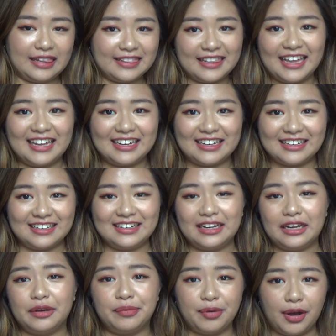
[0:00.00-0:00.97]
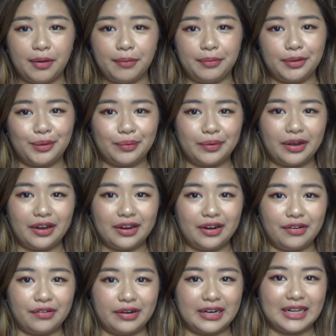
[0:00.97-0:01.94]
than it probably
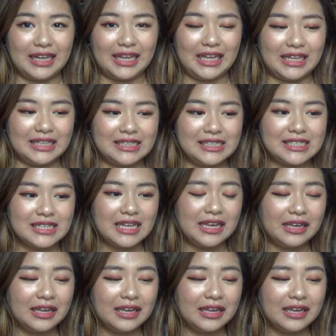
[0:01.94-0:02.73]
already is.